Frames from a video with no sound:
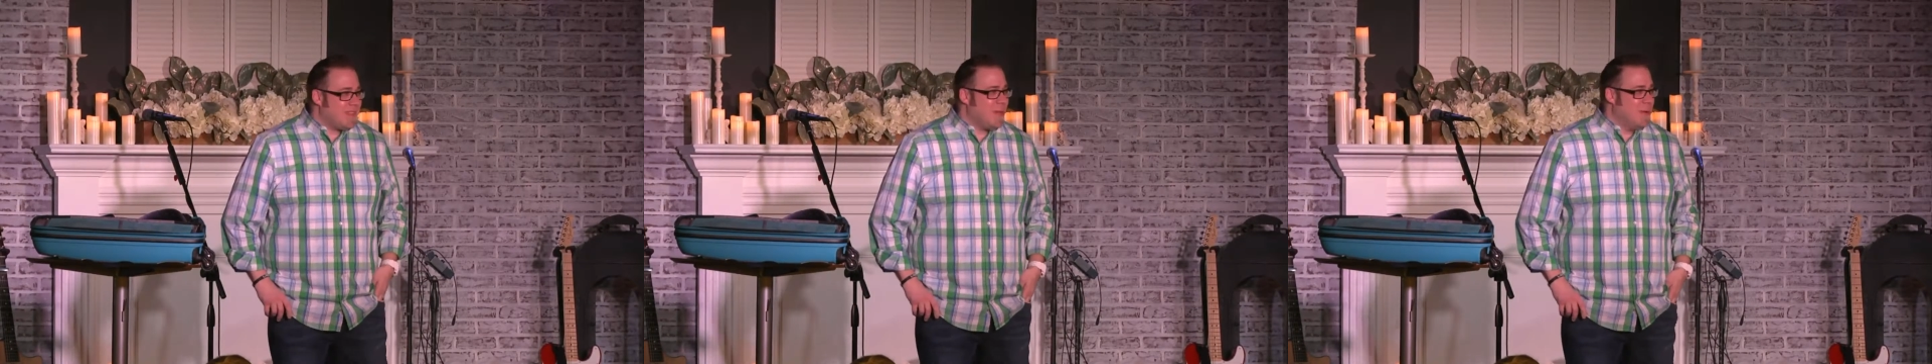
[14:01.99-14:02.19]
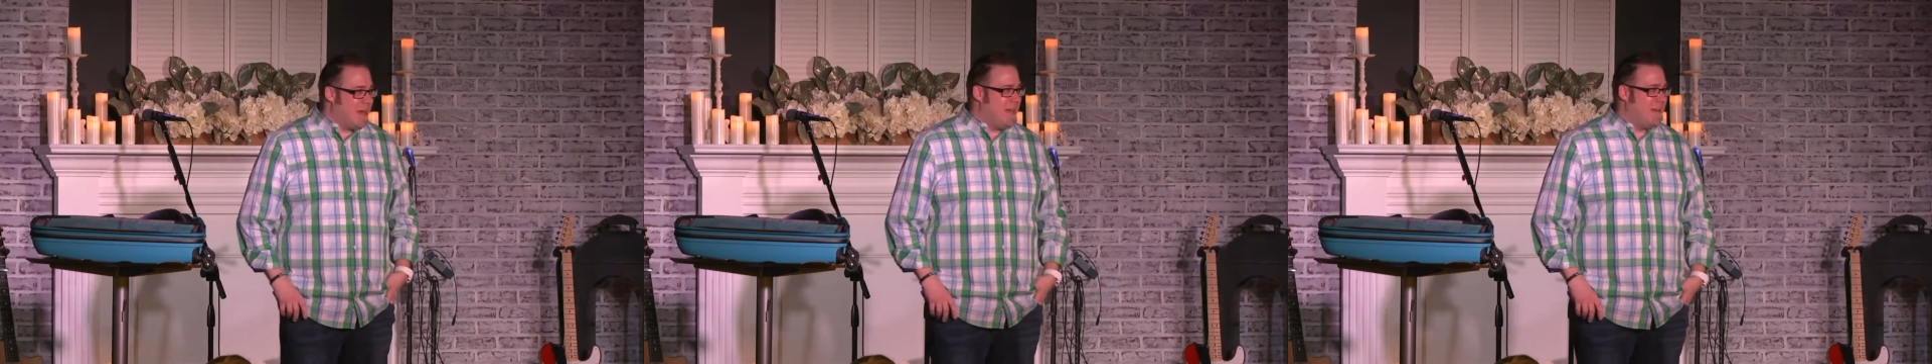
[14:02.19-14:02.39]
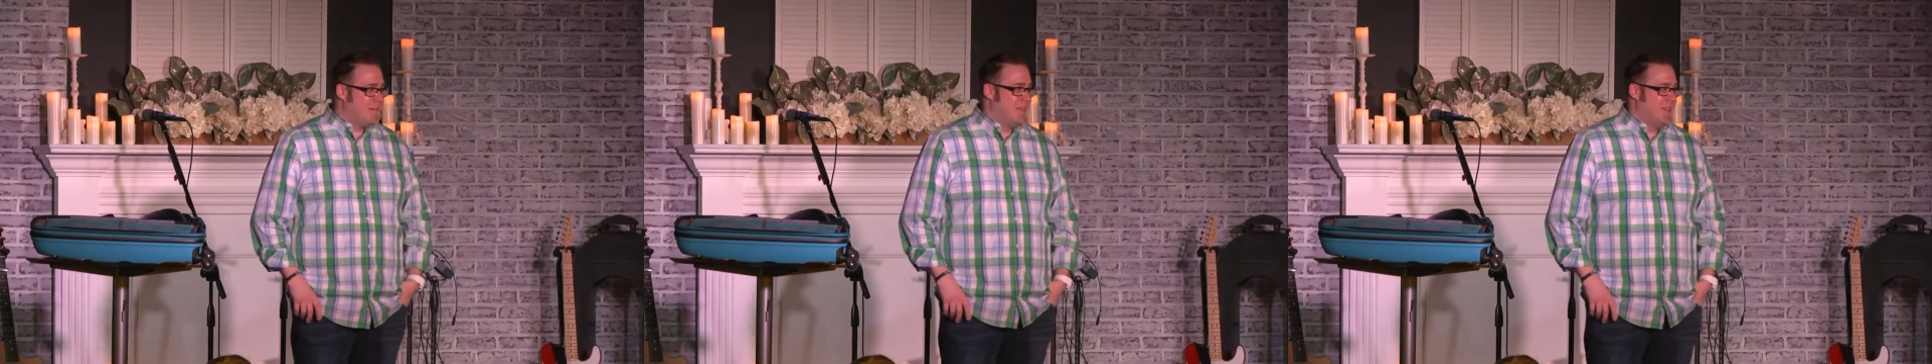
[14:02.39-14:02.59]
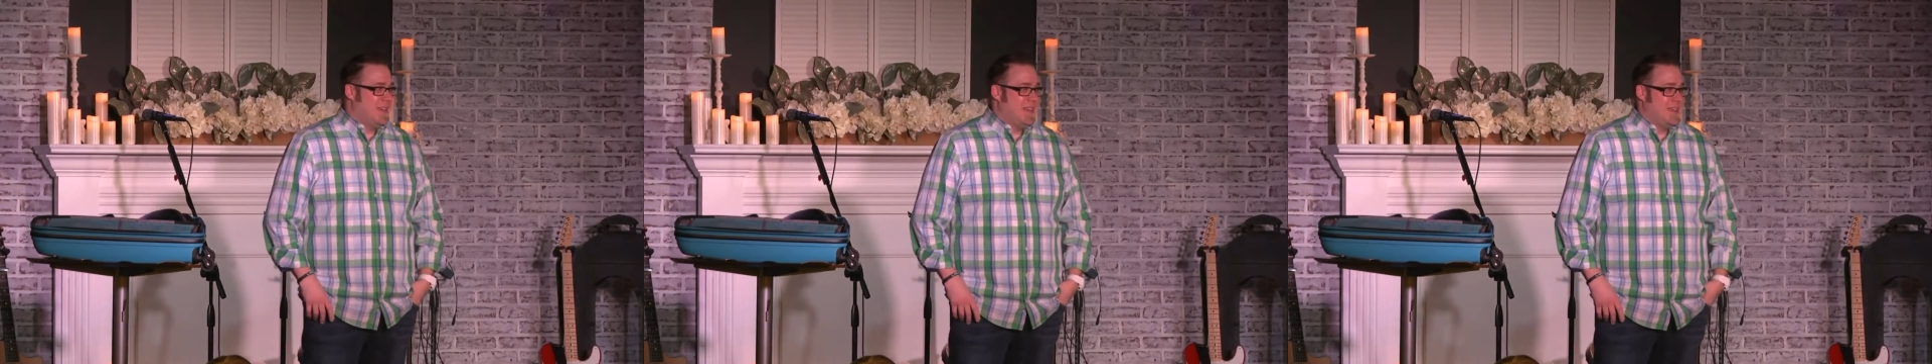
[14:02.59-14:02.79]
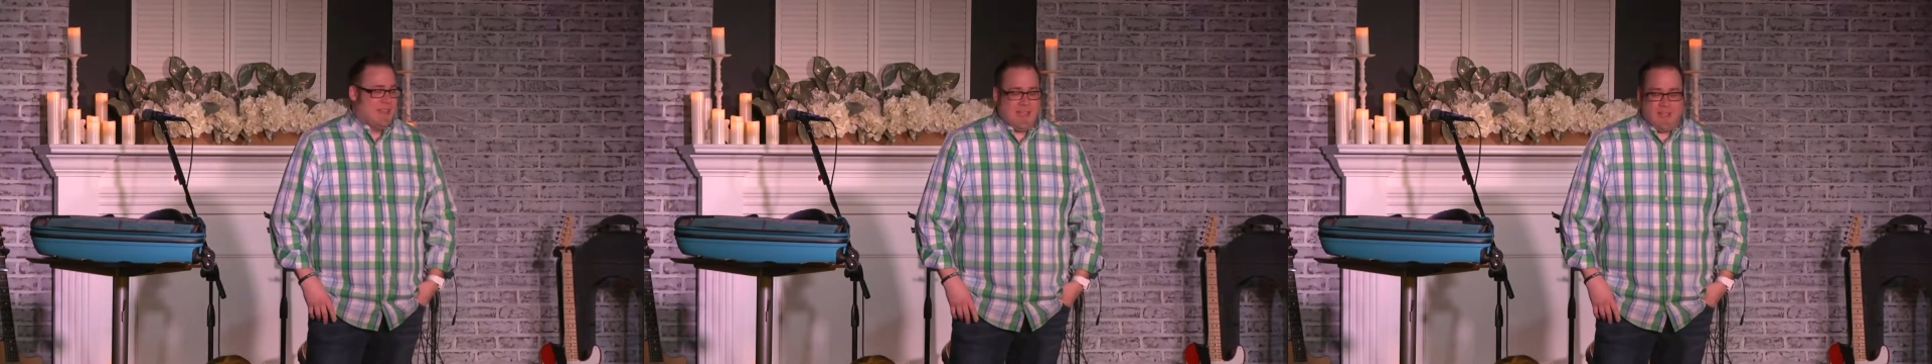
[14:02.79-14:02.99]
right?
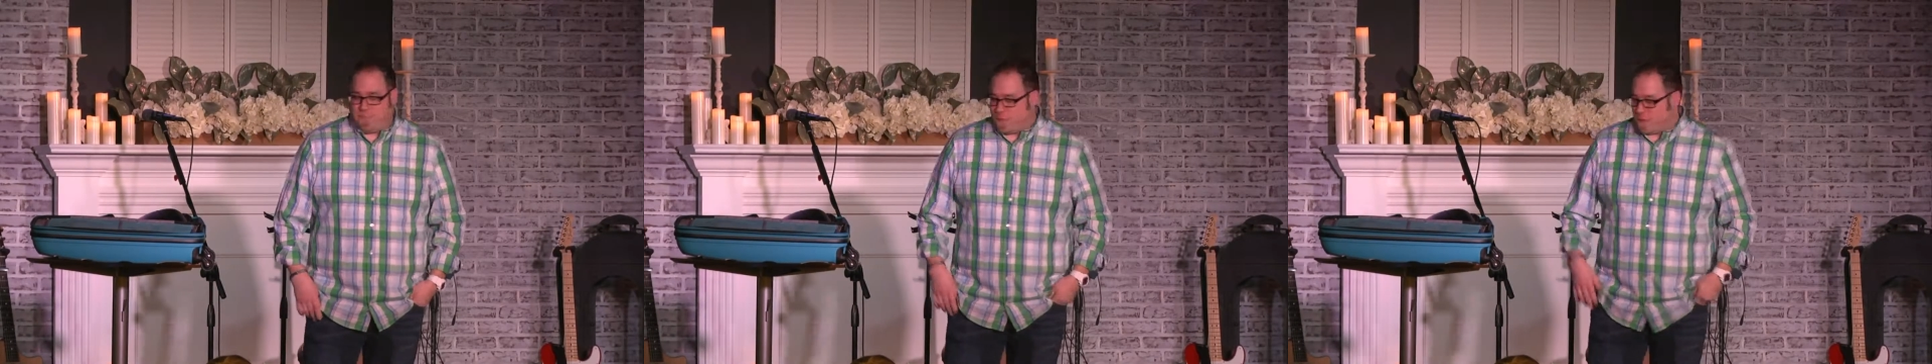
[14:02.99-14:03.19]
And for